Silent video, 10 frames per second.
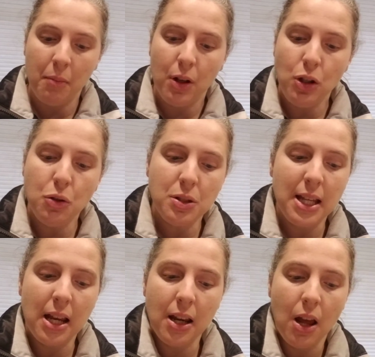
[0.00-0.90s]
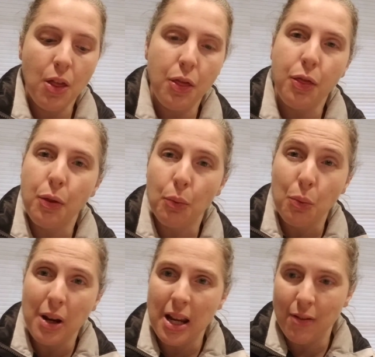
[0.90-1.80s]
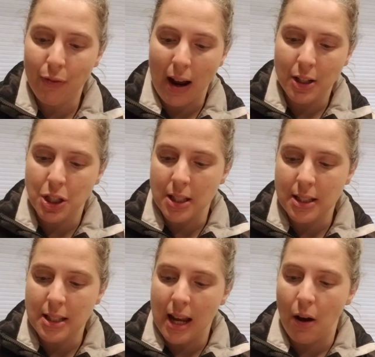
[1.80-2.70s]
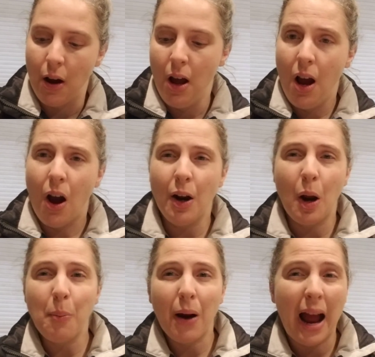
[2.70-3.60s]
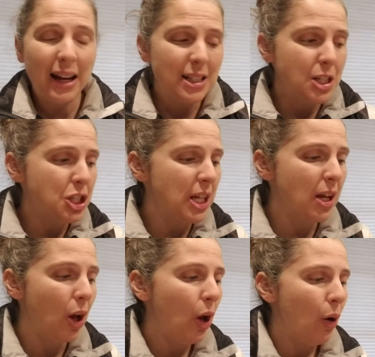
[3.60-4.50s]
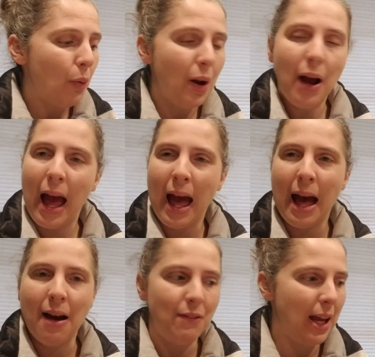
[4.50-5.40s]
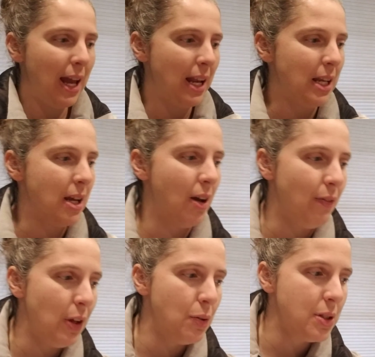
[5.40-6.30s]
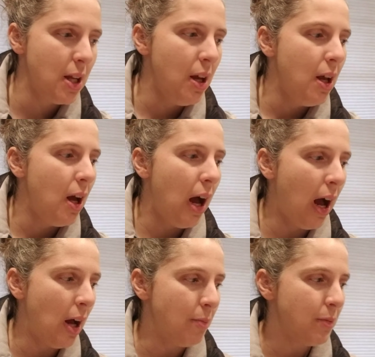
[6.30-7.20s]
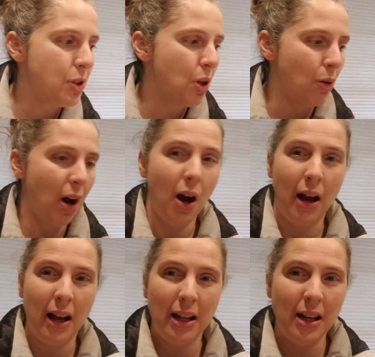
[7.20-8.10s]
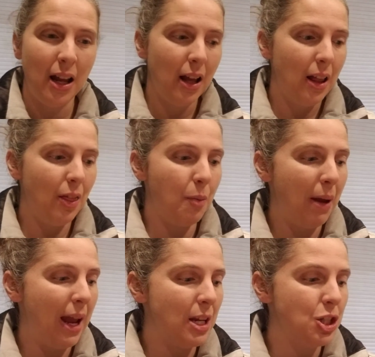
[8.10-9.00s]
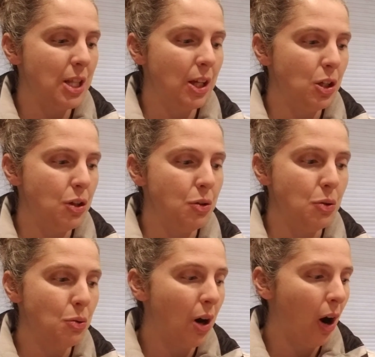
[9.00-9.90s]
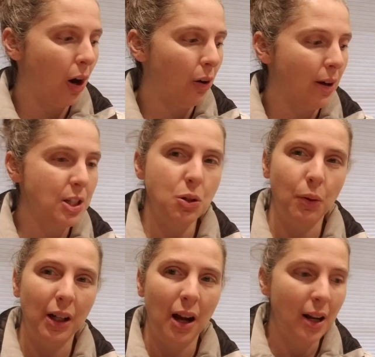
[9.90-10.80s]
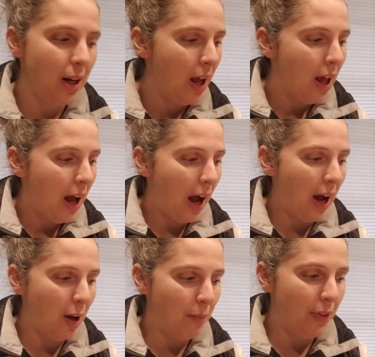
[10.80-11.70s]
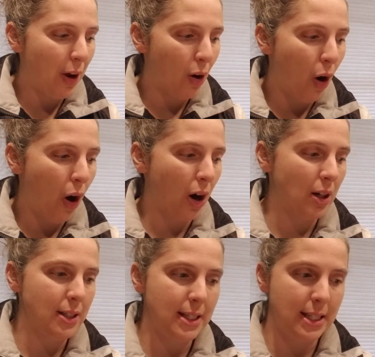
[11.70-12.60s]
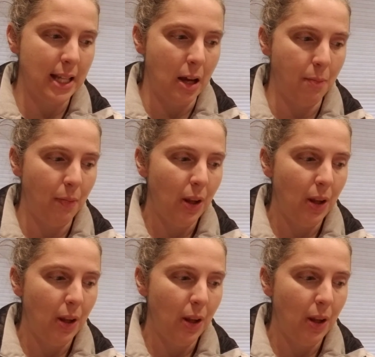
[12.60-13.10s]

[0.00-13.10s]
using 3 fractions. Now, on our practice sheet, we don't have any of those. So on the page that you are going to work on, there are some.